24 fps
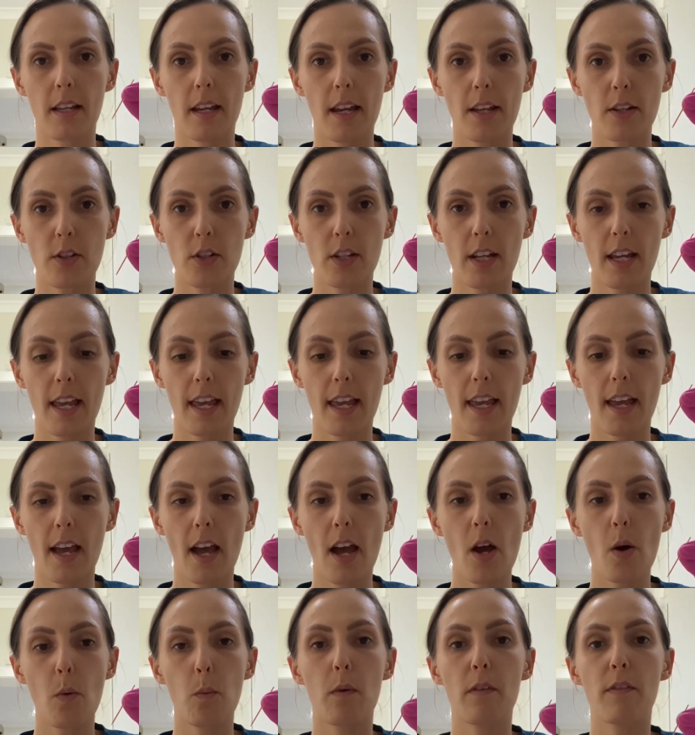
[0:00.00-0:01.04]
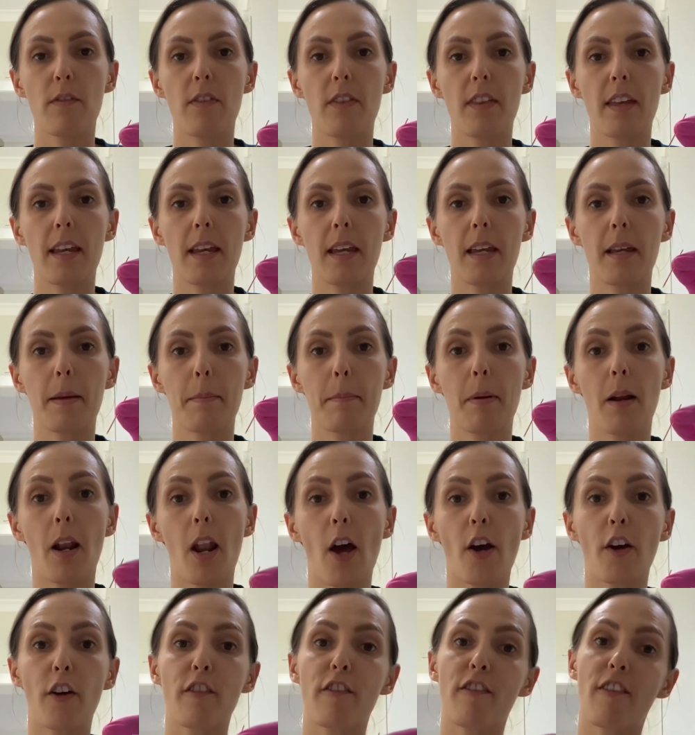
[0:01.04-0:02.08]
into here with the
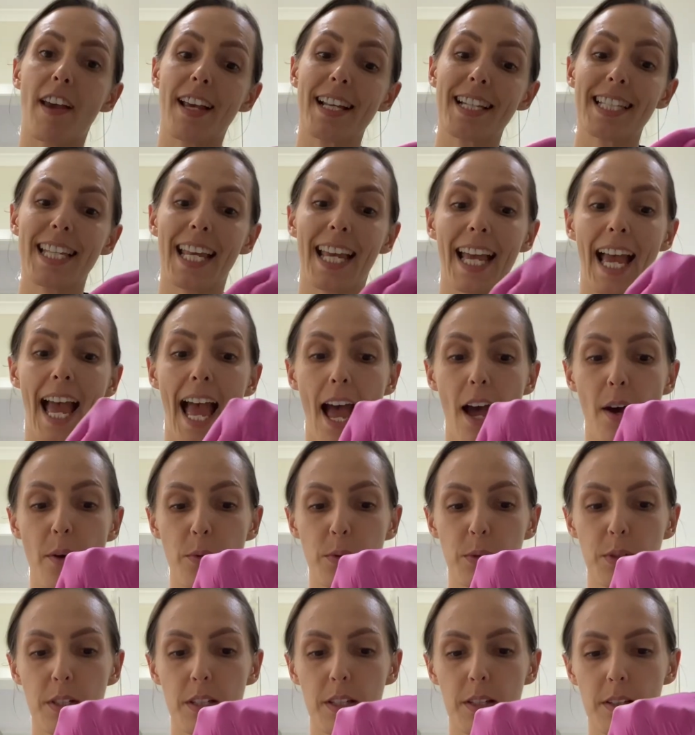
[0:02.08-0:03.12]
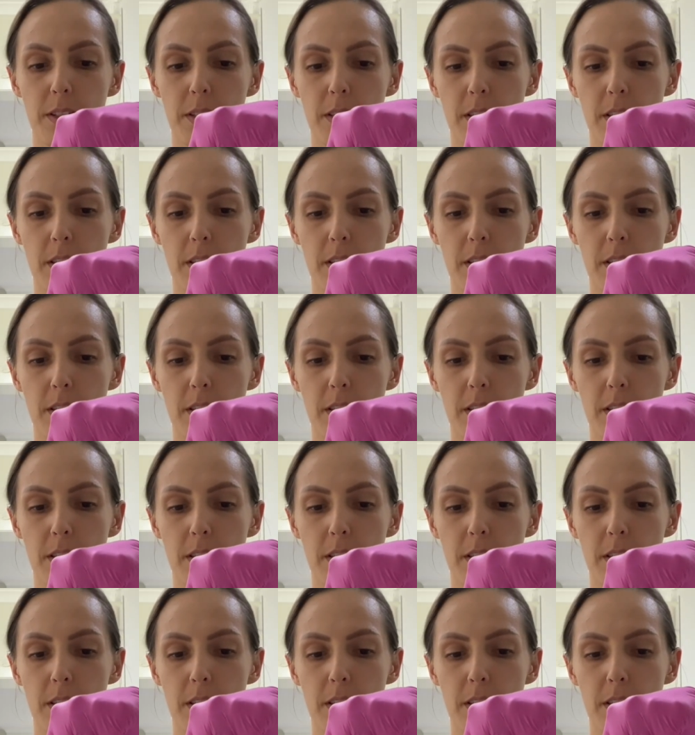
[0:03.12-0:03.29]
plug facing out,